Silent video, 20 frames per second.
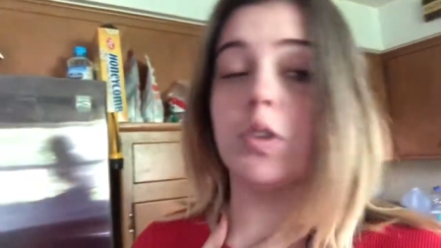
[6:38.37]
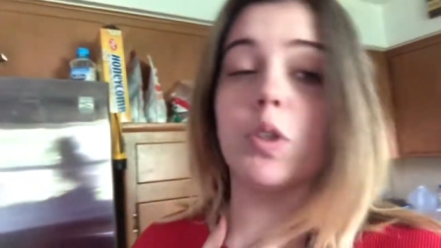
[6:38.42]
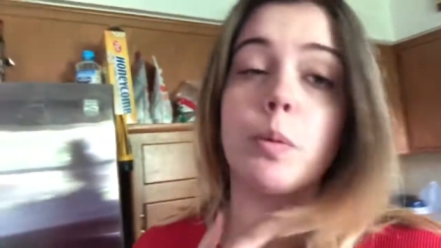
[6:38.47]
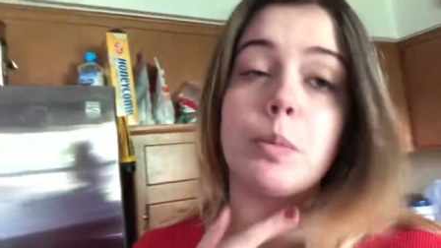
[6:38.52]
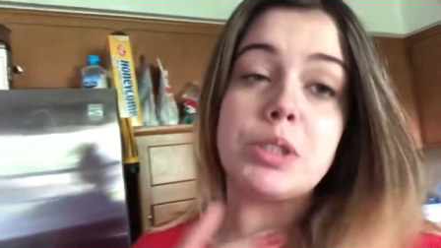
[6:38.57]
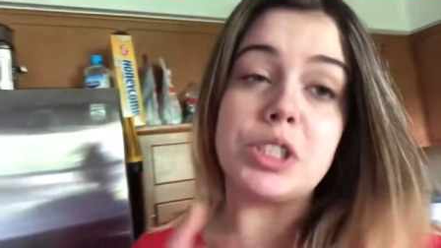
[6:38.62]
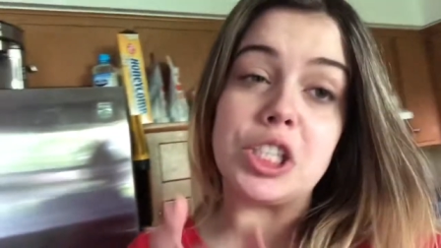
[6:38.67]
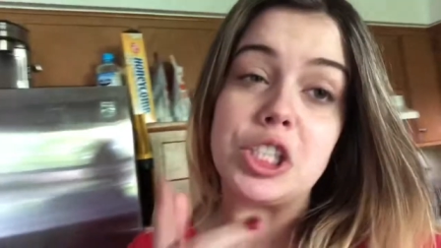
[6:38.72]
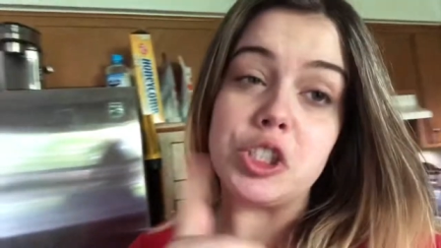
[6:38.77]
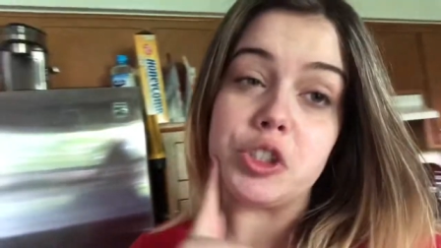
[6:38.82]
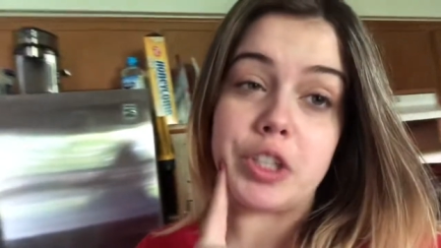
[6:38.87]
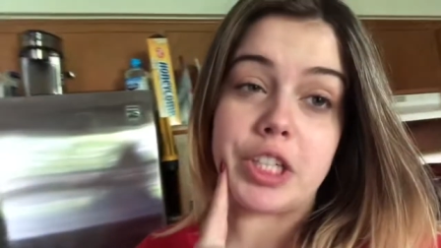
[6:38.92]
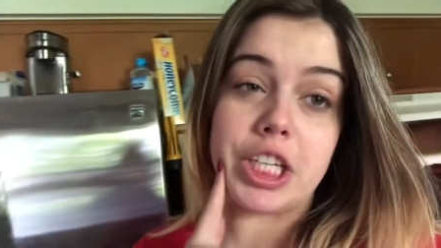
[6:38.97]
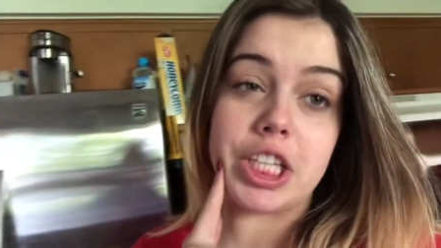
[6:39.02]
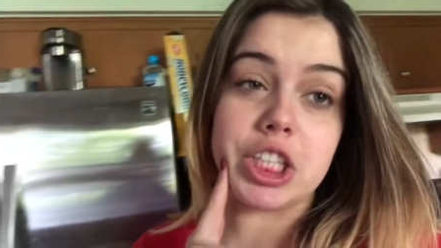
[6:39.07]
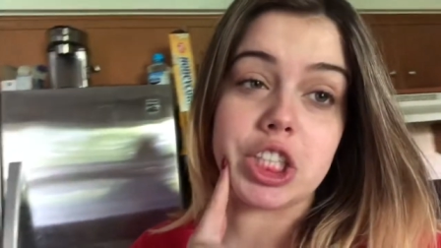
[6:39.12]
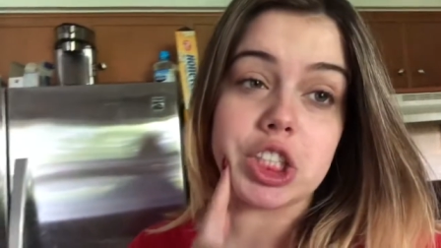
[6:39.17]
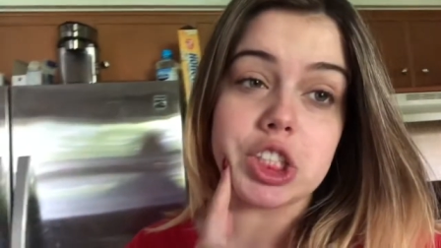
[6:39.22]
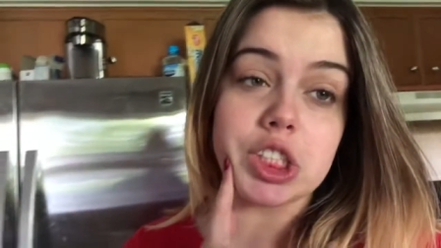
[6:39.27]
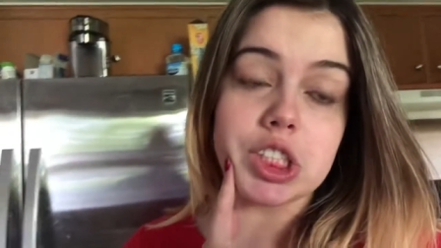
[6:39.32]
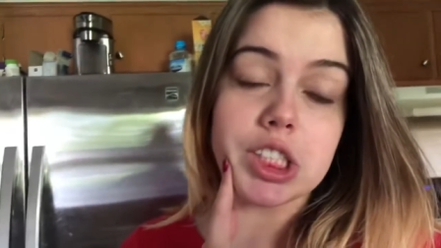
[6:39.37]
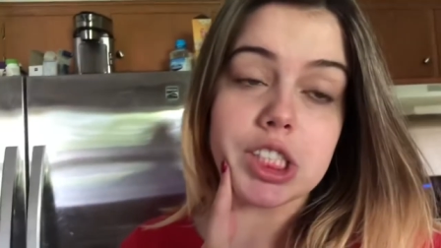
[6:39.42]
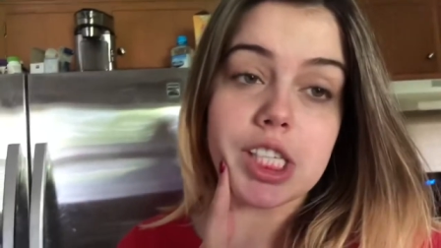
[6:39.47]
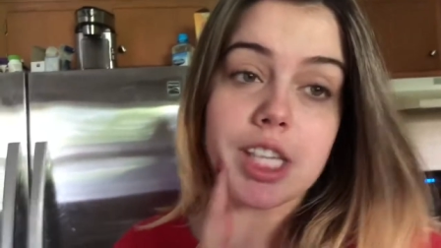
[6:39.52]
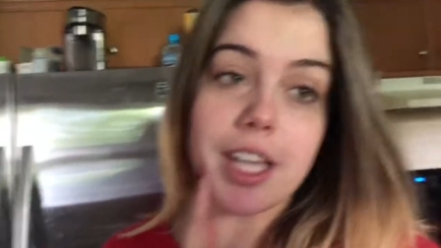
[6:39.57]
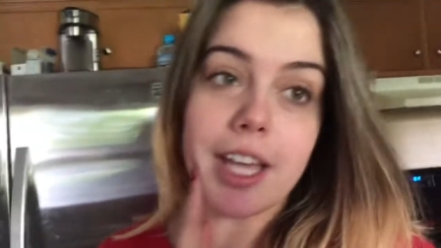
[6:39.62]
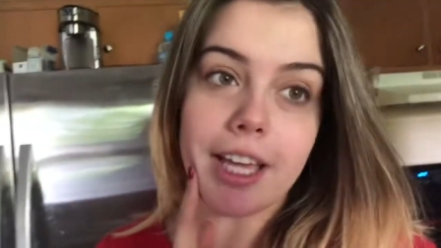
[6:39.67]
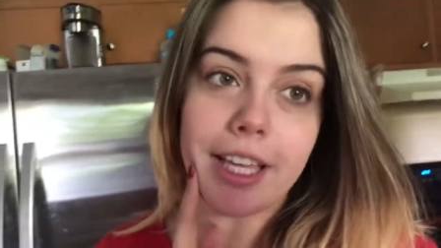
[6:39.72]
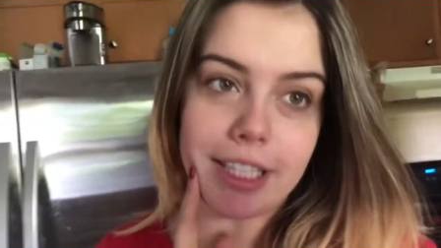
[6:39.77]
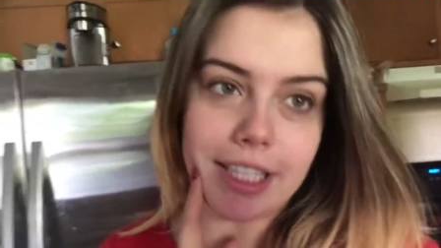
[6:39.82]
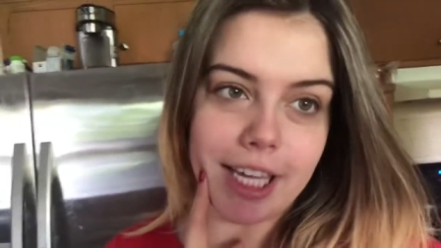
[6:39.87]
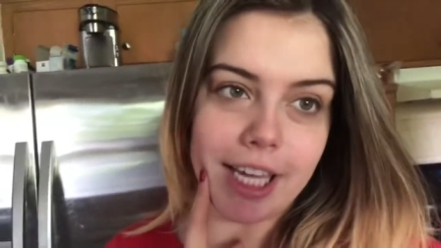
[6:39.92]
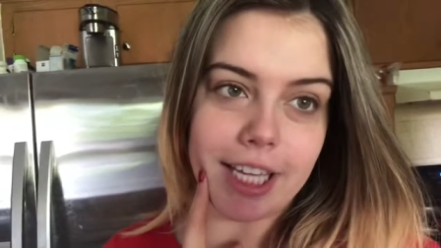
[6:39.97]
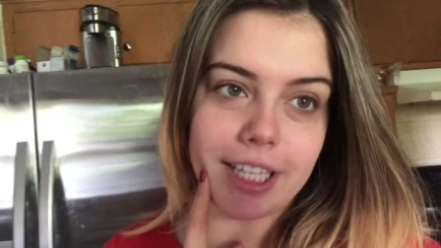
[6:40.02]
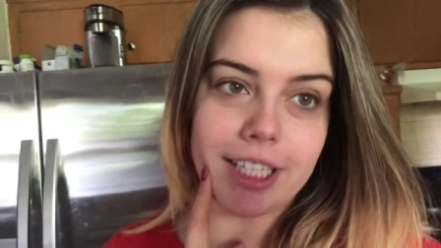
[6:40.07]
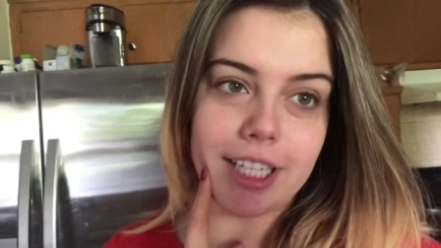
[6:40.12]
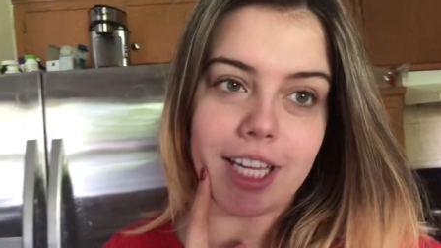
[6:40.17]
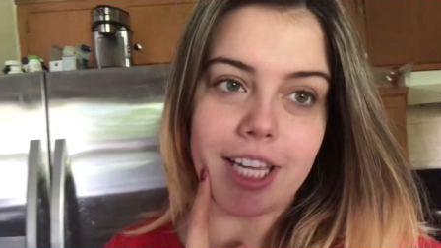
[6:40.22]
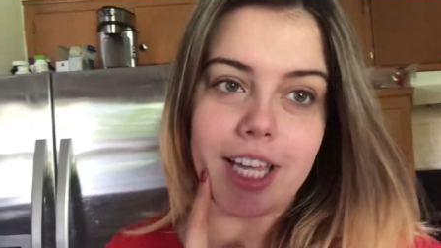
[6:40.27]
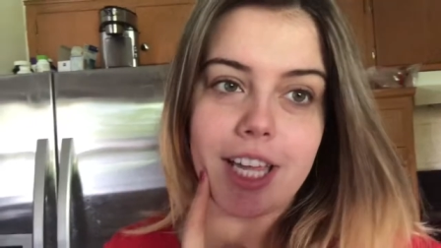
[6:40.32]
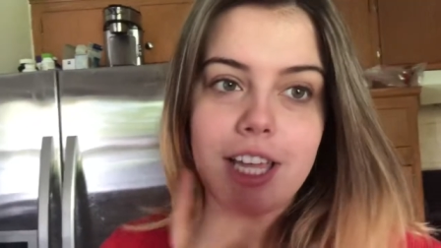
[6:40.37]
so I'm gonna start drinking those again.